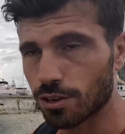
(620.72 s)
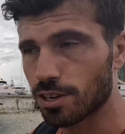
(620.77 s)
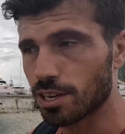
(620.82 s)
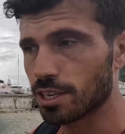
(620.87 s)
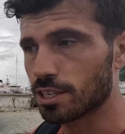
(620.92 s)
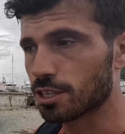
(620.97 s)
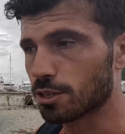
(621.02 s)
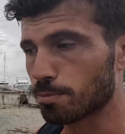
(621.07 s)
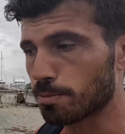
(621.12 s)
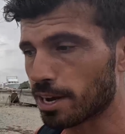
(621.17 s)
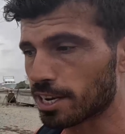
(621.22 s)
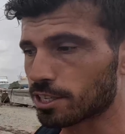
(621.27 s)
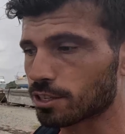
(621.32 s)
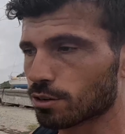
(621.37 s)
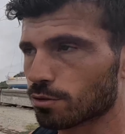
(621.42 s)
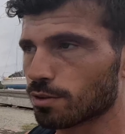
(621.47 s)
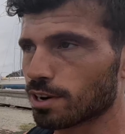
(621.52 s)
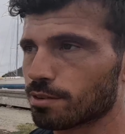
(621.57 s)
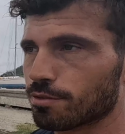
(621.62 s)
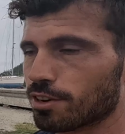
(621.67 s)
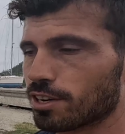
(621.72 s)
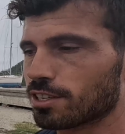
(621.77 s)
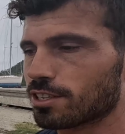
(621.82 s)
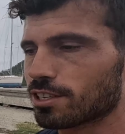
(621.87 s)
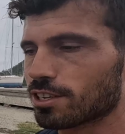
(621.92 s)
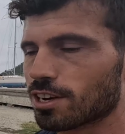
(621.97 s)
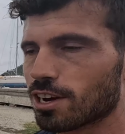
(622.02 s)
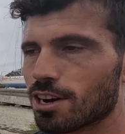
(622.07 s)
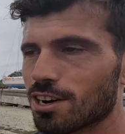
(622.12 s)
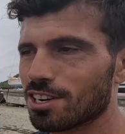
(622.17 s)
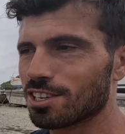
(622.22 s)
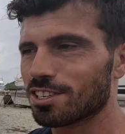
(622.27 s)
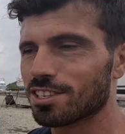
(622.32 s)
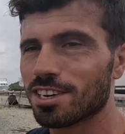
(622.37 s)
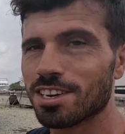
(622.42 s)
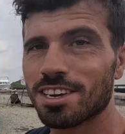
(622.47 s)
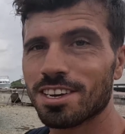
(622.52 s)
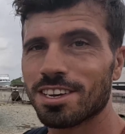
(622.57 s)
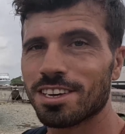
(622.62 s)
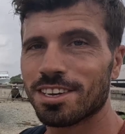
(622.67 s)
need special rivets called
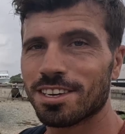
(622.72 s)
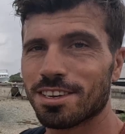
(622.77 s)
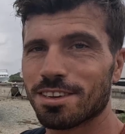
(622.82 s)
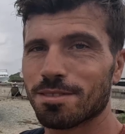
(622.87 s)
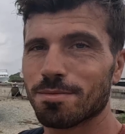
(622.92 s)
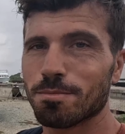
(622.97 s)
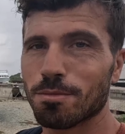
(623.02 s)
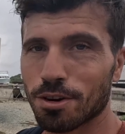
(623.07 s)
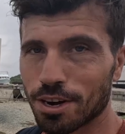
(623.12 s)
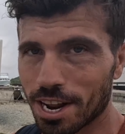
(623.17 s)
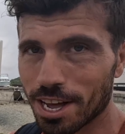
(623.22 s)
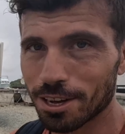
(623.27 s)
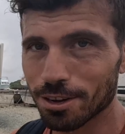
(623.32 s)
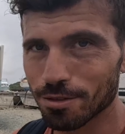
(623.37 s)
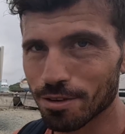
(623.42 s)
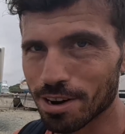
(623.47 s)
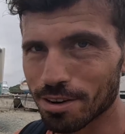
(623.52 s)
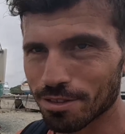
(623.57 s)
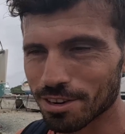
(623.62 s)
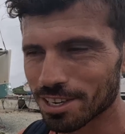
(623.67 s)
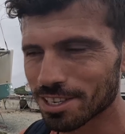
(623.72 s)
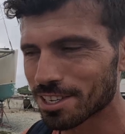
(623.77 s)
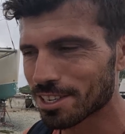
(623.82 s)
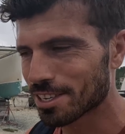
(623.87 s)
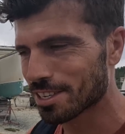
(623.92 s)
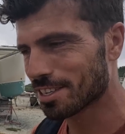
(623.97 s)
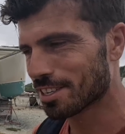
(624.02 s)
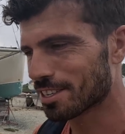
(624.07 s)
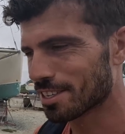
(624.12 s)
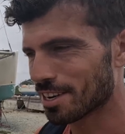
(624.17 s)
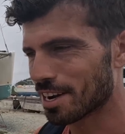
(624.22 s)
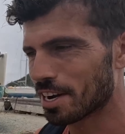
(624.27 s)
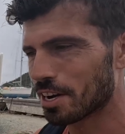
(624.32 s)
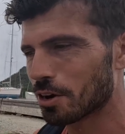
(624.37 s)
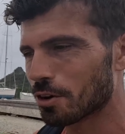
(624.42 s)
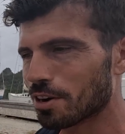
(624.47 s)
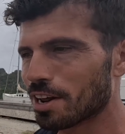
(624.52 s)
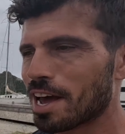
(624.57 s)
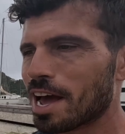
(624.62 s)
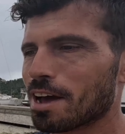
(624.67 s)
Monel rivets. So I
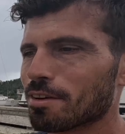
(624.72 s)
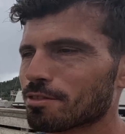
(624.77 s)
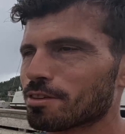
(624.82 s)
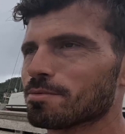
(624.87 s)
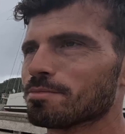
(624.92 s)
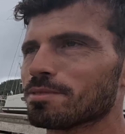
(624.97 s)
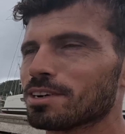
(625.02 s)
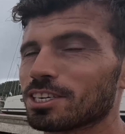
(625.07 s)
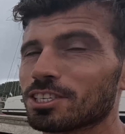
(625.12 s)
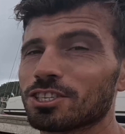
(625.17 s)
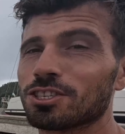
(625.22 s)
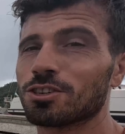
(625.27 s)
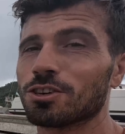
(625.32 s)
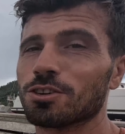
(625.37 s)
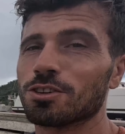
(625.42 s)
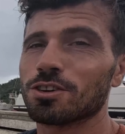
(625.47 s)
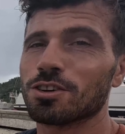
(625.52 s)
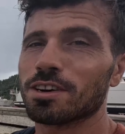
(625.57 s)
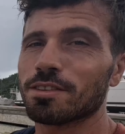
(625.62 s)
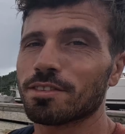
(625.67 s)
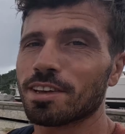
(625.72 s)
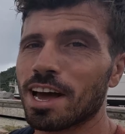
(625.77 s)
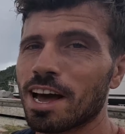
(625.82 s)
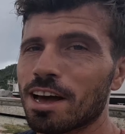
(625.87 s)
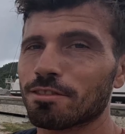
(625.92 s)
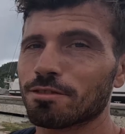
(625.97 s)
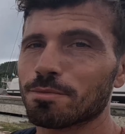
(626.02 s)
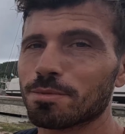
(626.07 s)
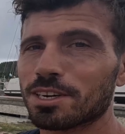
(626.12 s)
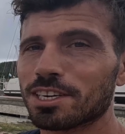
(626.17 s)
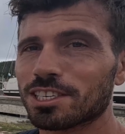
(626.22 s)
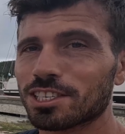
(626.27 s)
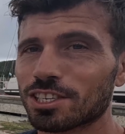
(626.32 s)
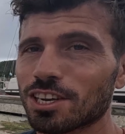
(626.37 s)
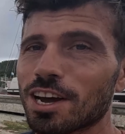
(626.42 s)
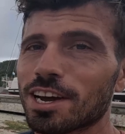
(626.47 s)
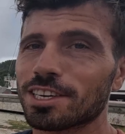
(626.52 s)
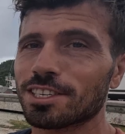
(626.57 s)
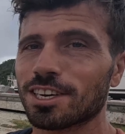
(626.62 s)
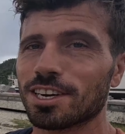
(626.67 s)
know they have them, I just don't know if they have them in the
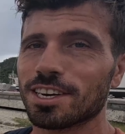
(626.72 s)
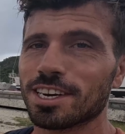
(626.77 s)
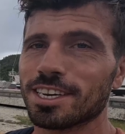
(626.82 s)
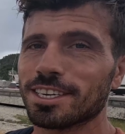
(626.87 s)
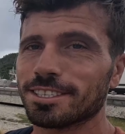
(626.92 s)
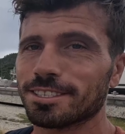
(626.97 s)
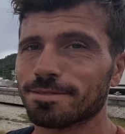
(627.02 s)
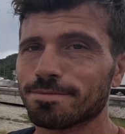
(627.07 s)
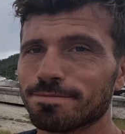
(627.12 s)
size I need.